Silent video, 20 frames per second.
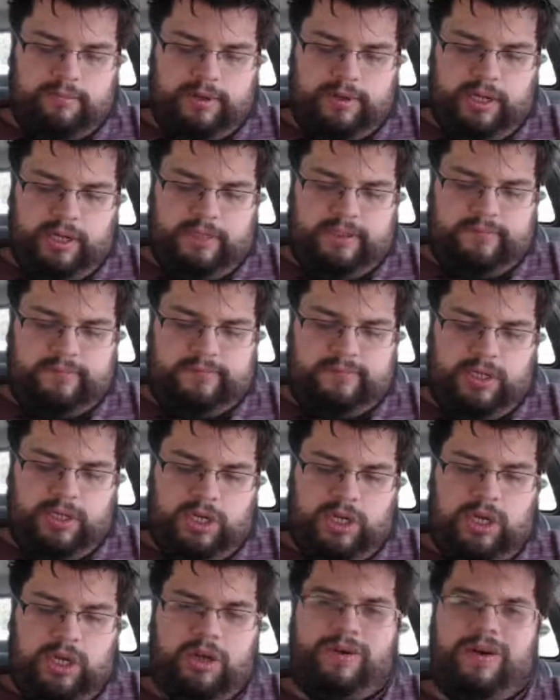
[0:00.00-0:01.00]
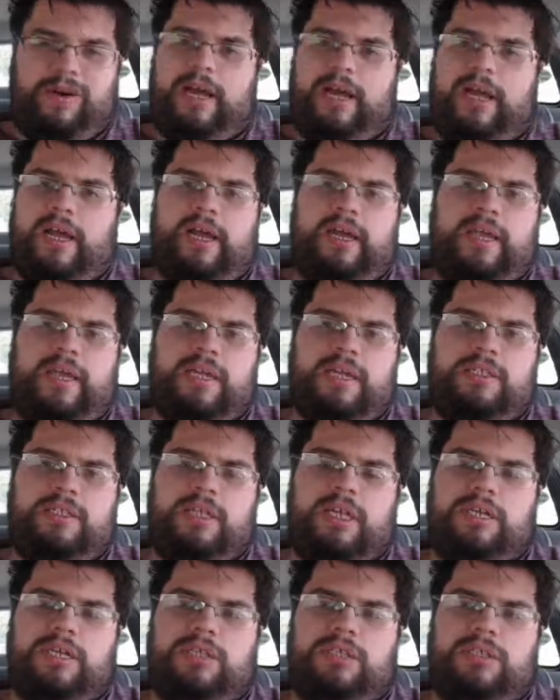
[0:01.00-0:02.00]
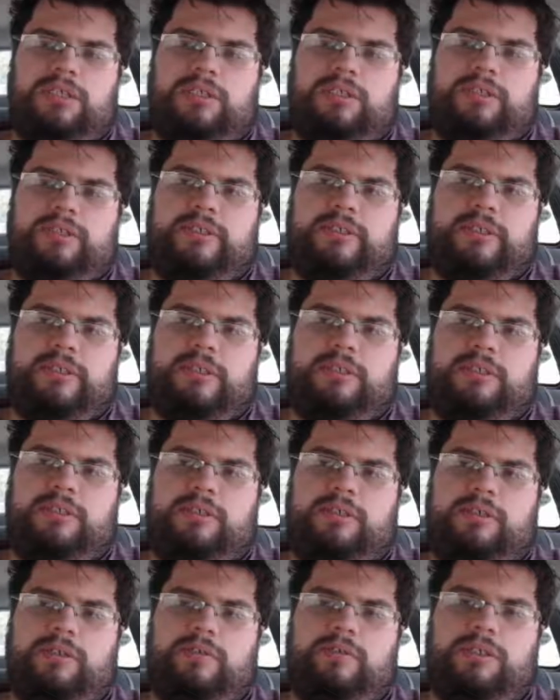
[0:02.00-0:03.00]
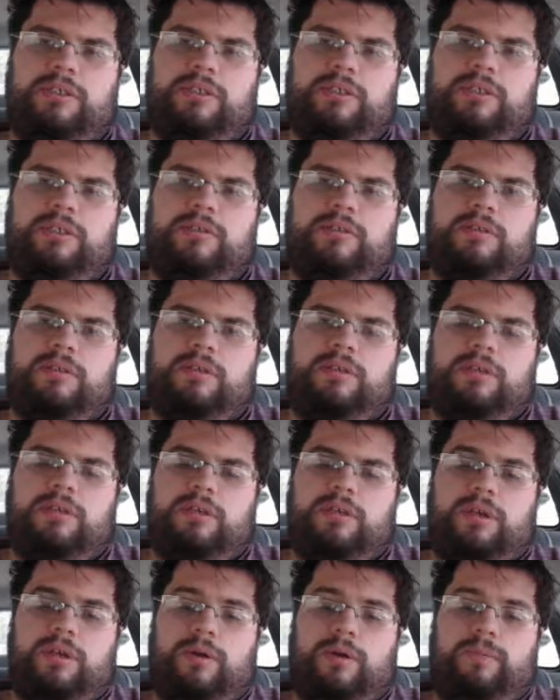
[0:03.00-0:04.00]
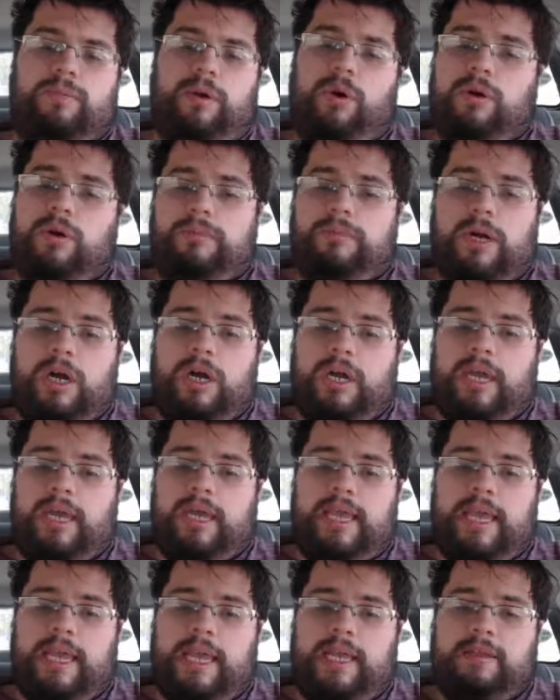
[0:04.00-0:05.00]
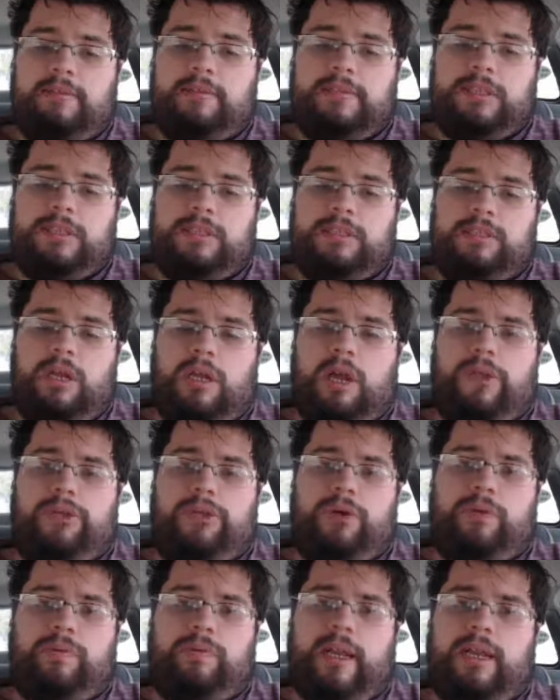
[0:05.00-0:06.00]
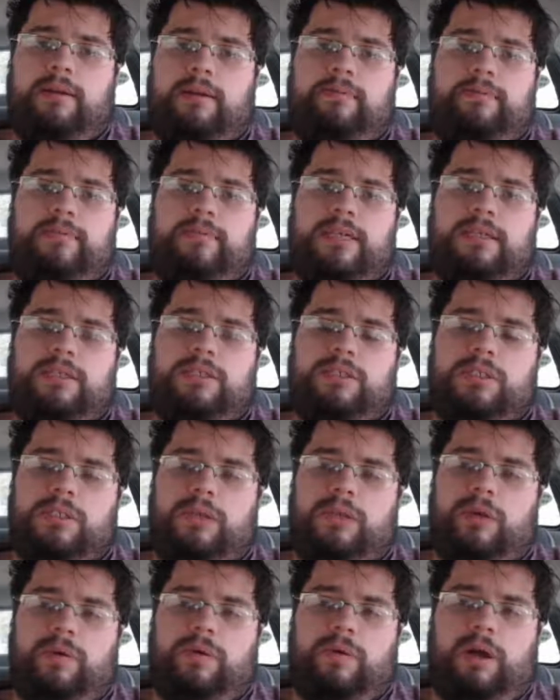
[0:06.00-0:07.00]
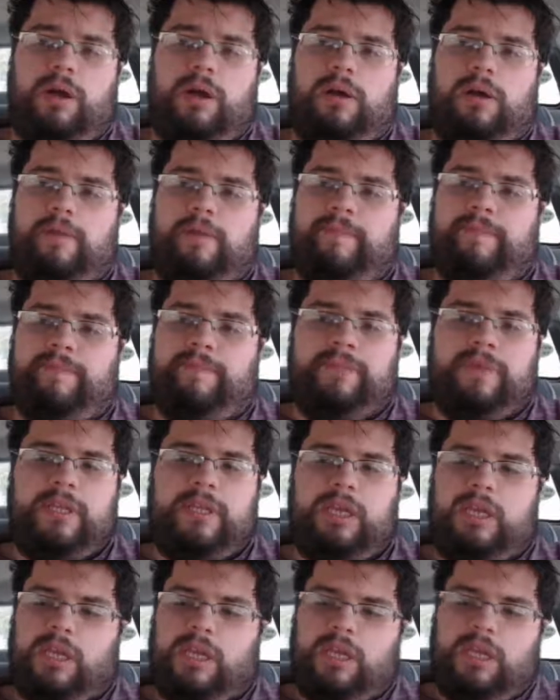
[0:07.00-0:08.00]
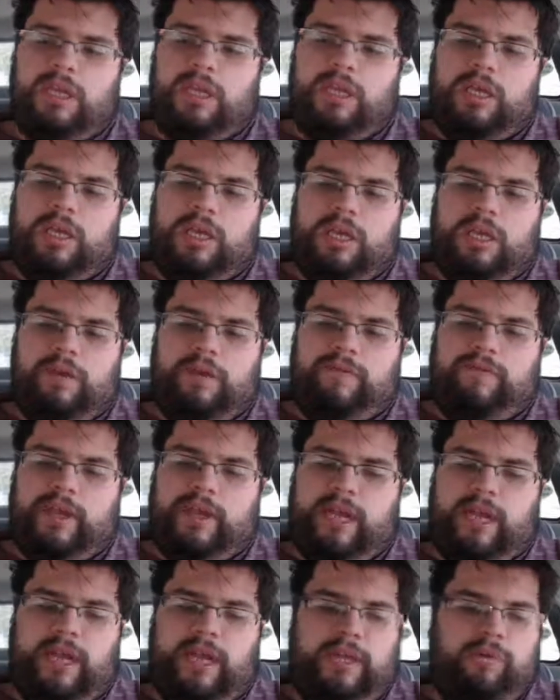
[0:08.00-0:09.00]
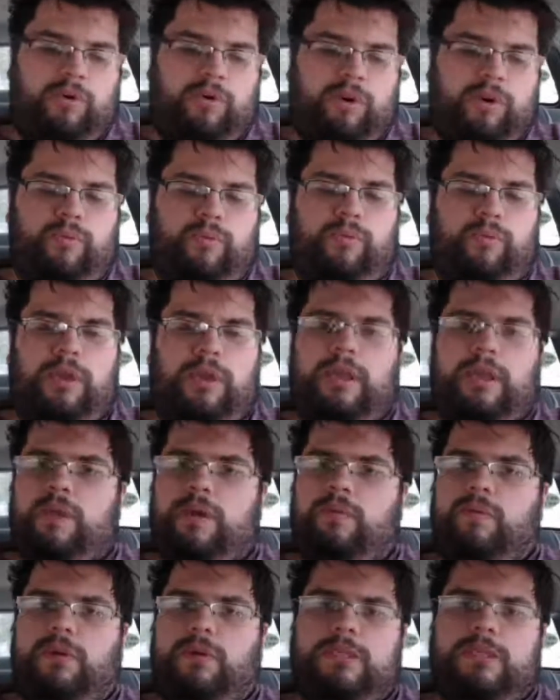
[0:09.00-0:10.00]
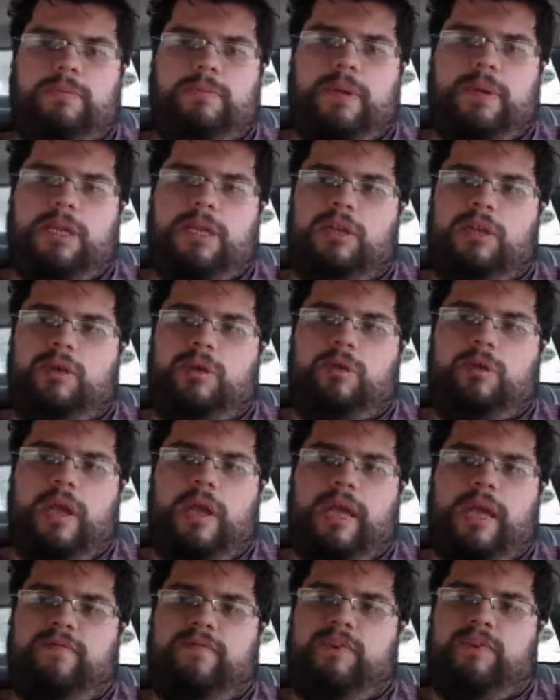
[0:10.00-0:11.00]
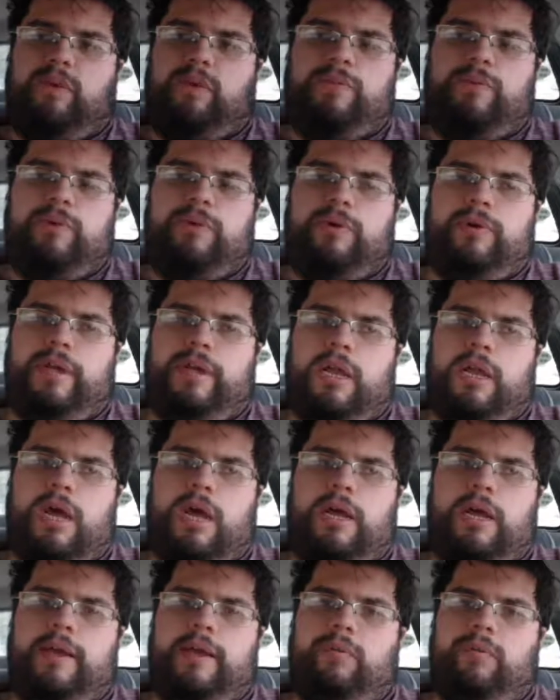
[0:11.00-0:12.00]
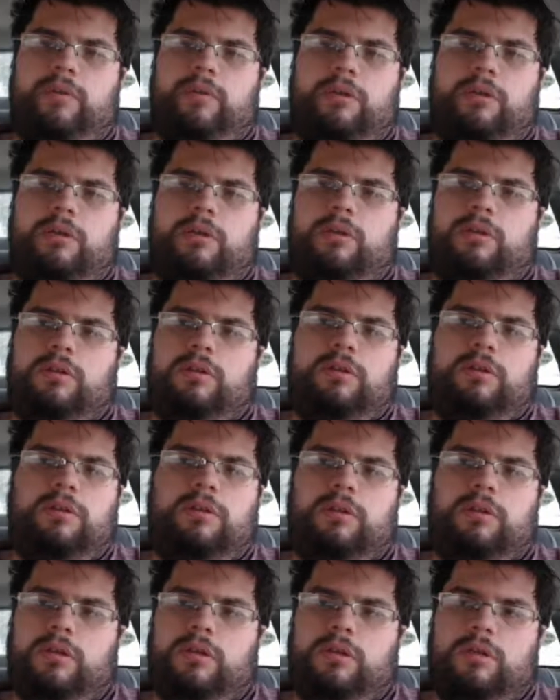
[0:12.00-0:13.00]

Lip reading: but you know, I guess I should just stick to just Pokemon and games and other random bits, you know. If anyone really wants me to do a viewpoint, I will